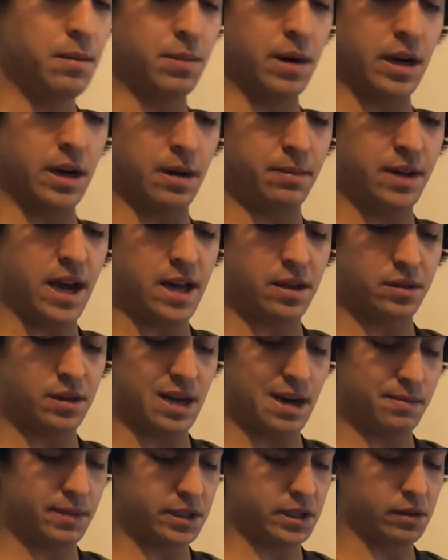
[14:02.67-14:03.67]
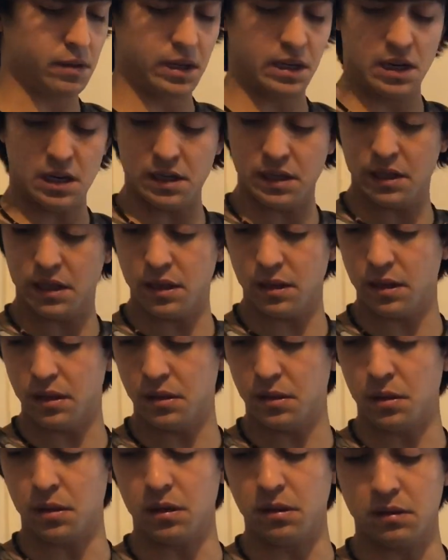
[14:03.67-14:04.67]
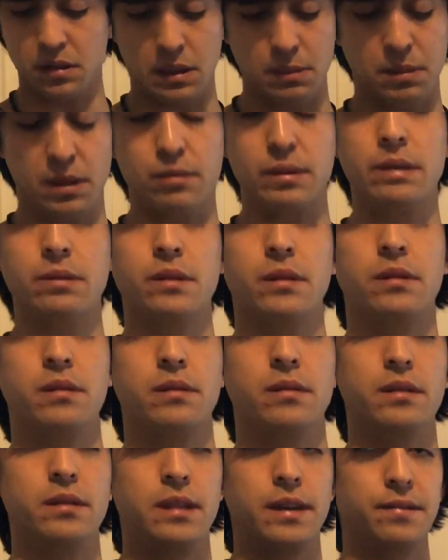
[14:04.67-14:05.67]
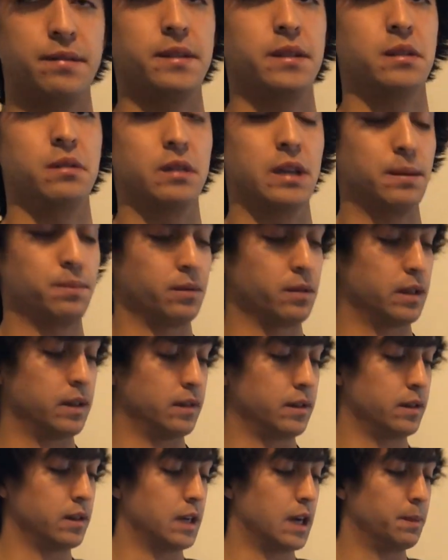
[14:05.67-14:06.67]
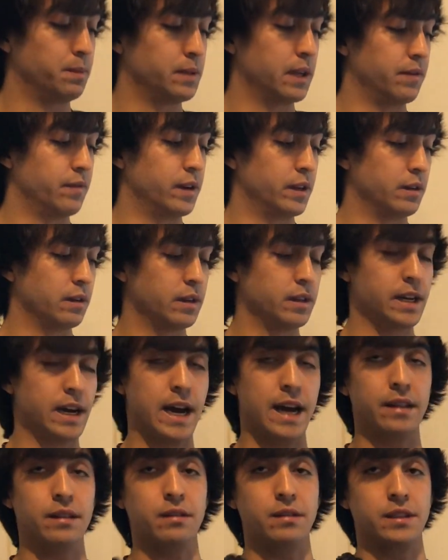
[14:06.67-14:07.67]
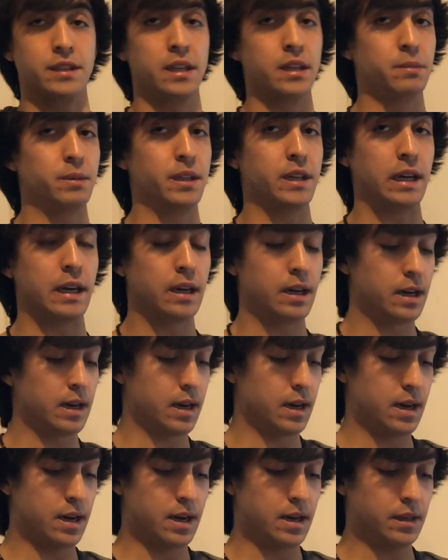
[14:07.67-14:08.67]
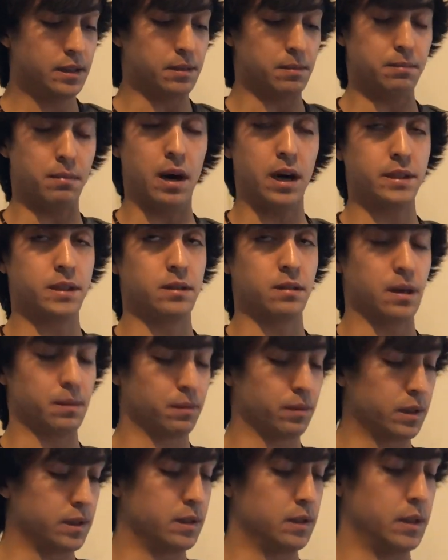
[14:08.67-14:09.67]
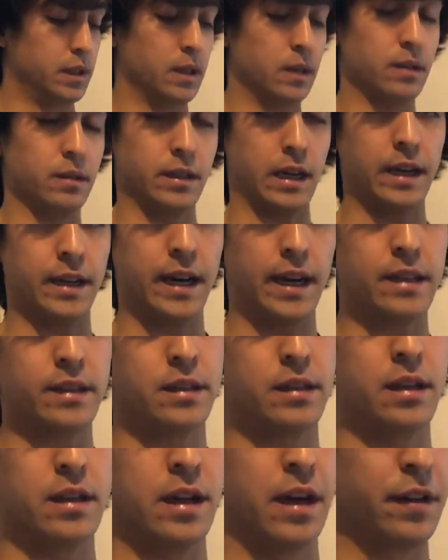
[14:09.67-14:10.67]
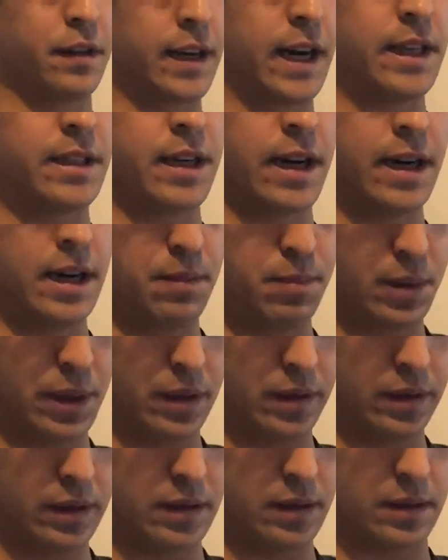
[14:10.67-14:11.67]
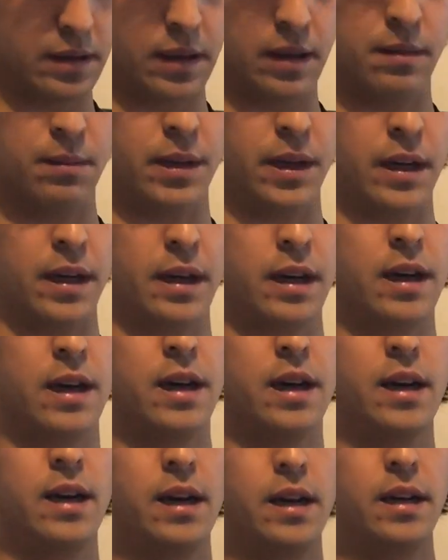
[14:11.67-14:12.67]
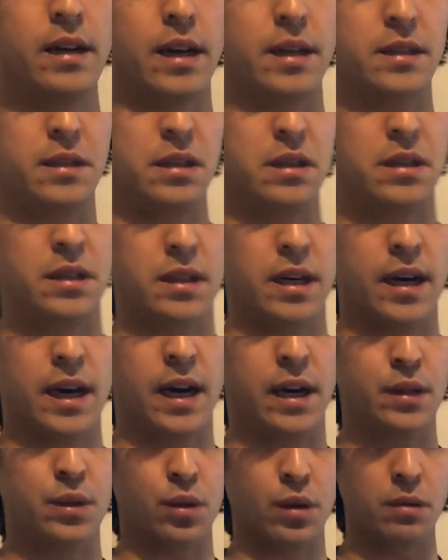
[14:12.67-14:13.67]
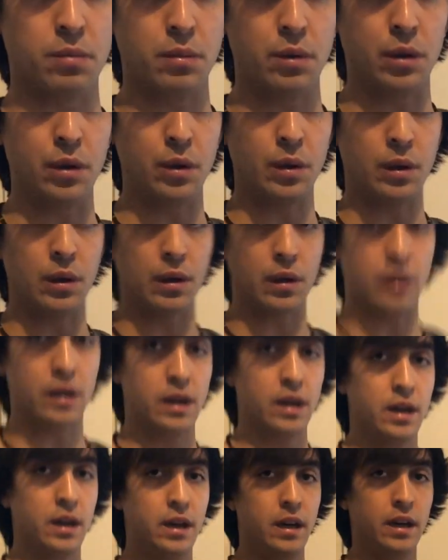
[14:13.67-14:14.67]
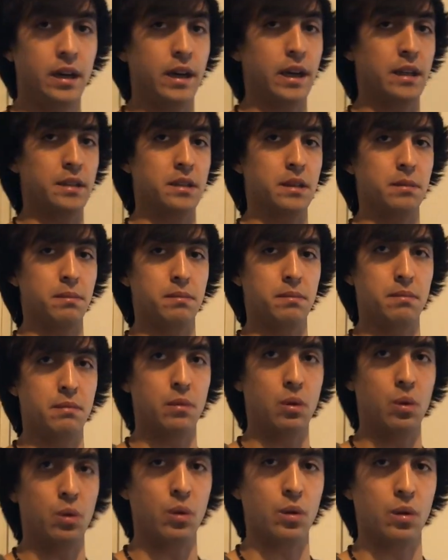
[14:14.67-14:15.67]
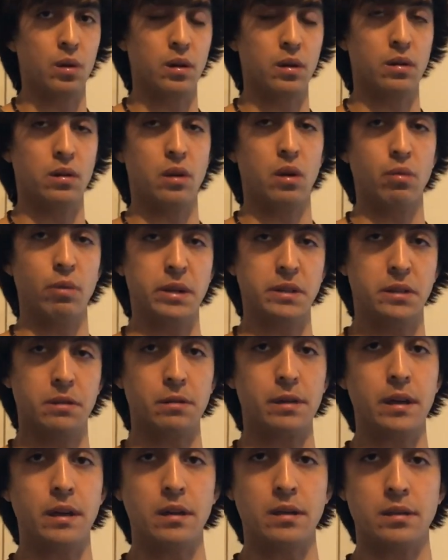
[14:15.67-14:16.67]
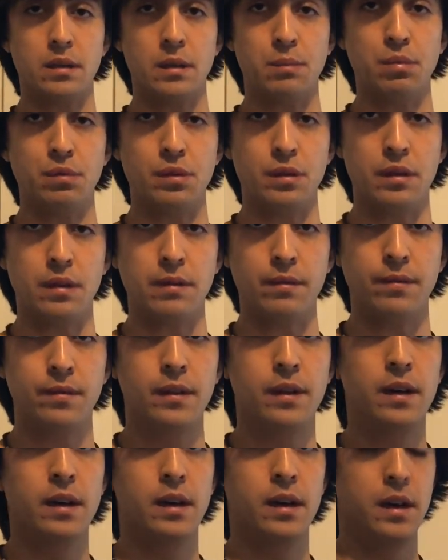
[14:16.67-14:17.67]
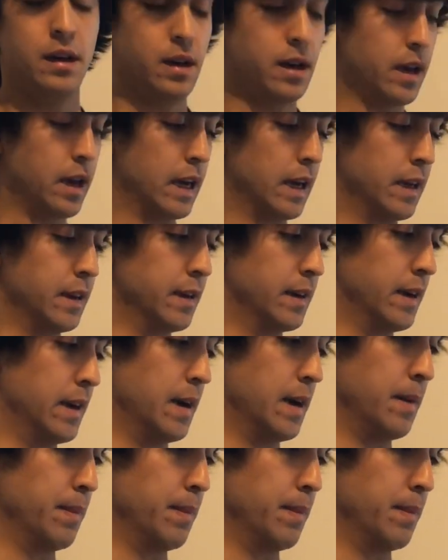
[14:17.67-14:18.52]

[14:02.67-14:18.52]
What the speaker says: But yeah, there's not much going on in here internally, but we will definitely do an update video on that. There's going to be some monster upgrades in here, like another gate tighten build. This is going to be nice ZCI high torque motor and some more low ratio gears, I believe. And